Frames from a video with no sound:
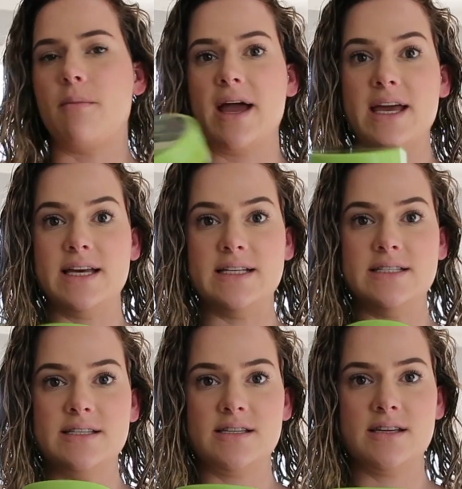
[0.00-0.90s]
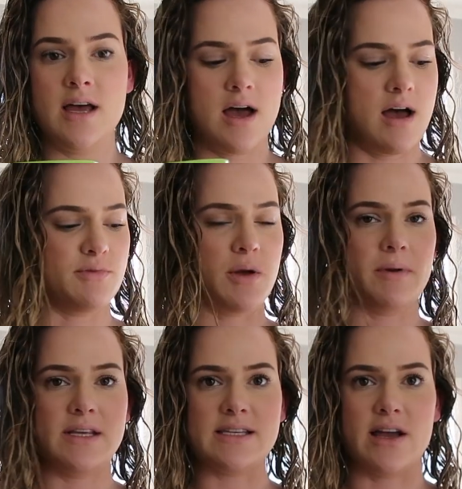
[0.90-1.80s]
on my ends, so I
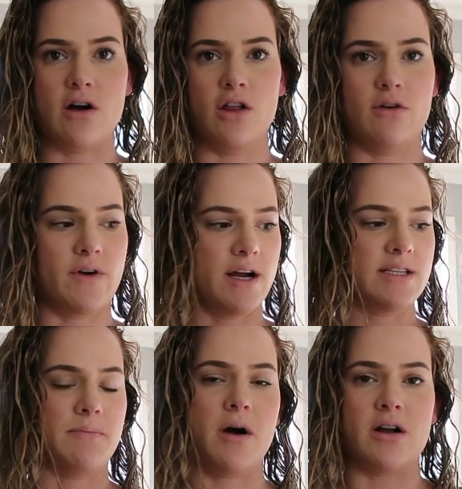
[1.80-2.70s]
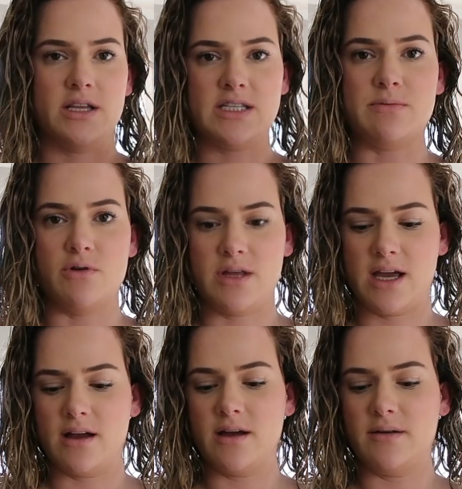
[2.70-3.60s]
put this like all over. It's a part of the
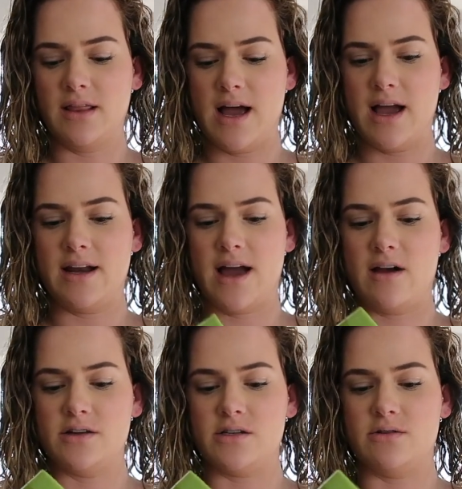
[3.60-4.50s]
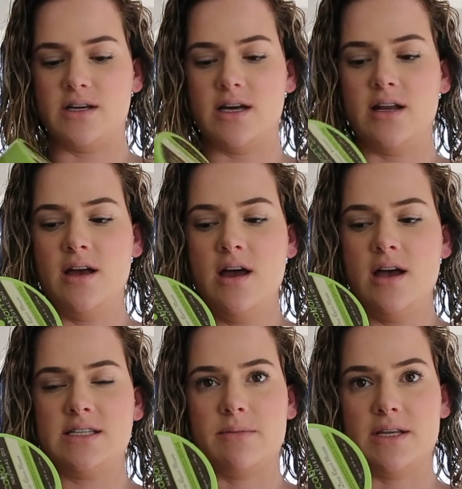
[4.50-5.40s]
smoothing line. I also did
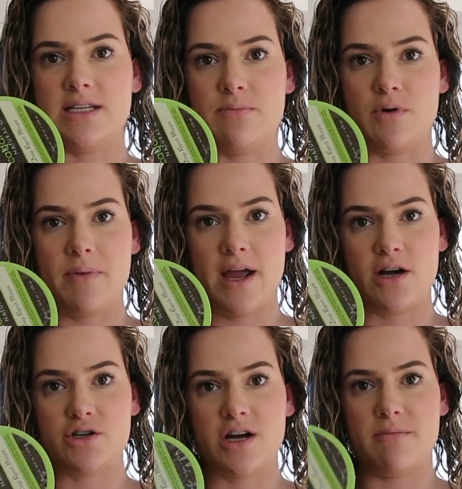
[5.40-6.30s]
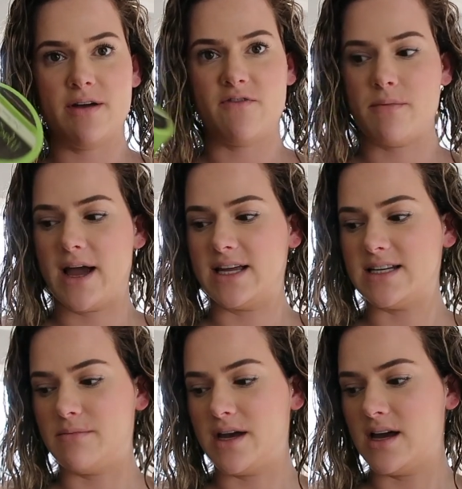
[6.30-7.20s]
some of the Deep Repair treatment for
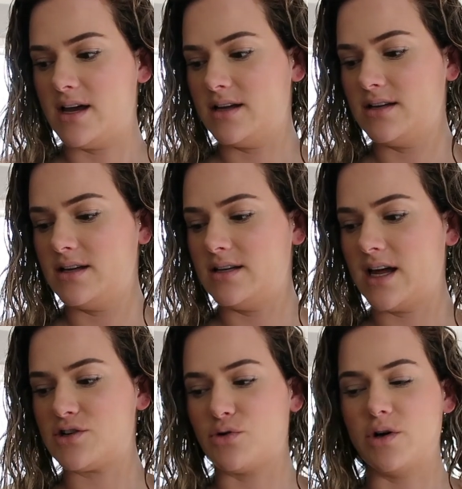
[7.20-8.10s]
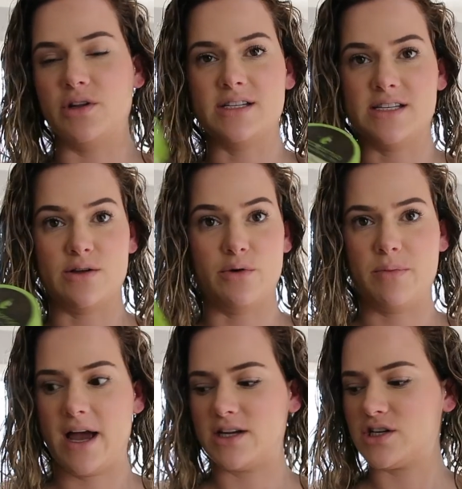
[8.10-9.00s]
Macadamia Natural Oil. This is the old
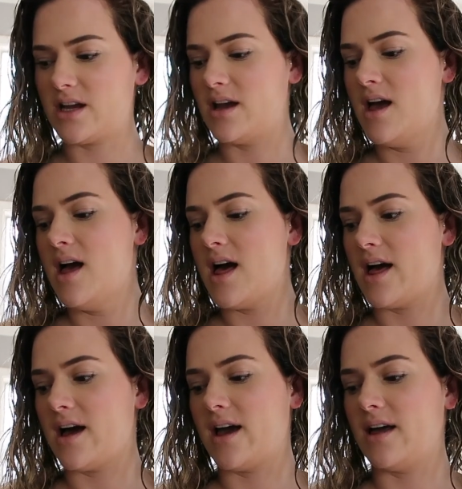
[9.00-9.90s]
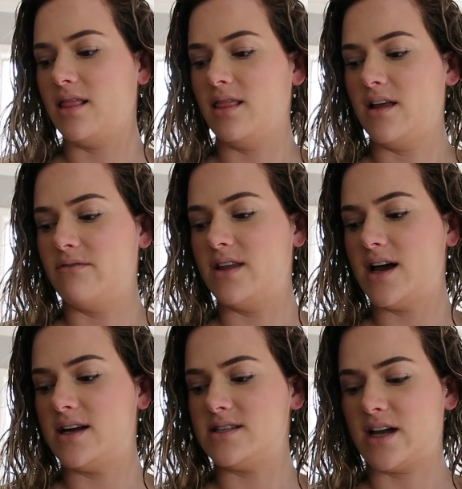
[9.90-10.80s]
packaging. I love
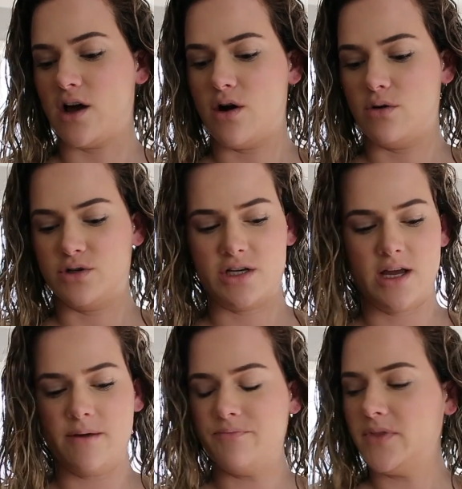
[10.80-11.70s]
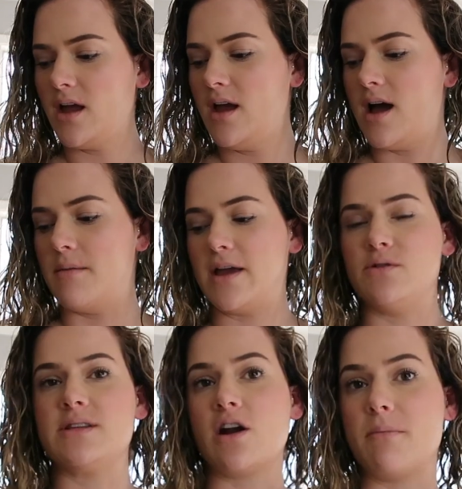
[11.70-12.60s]
that. It's like an OG. I
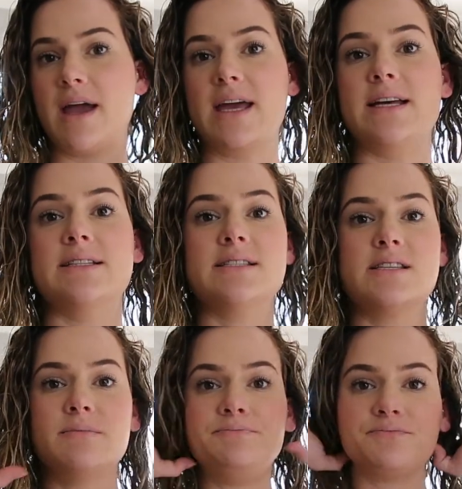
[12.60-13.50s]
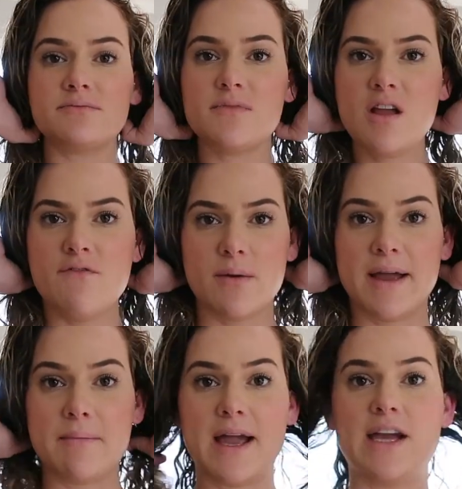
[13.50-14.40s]
use that on my ends from
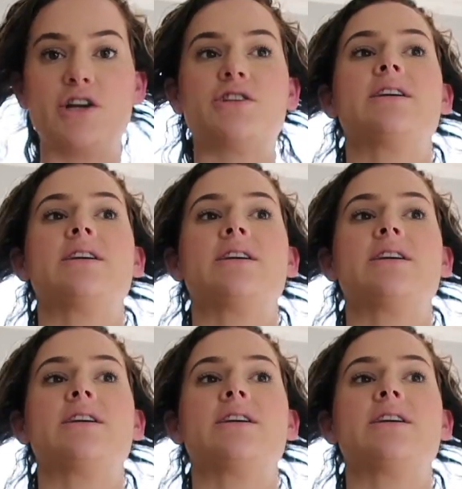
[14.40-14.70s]
like my ears